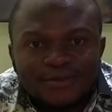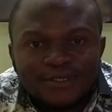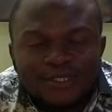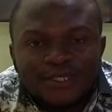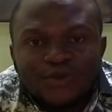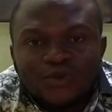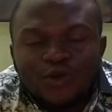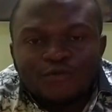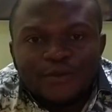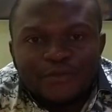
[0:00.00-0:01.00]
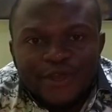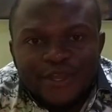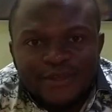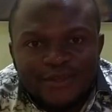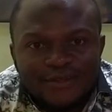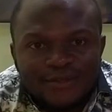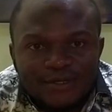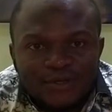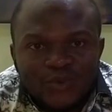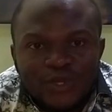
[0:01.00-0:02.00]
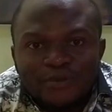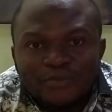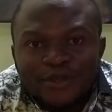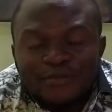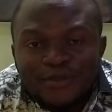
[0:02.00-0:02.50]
It's the role of the brain. When the brain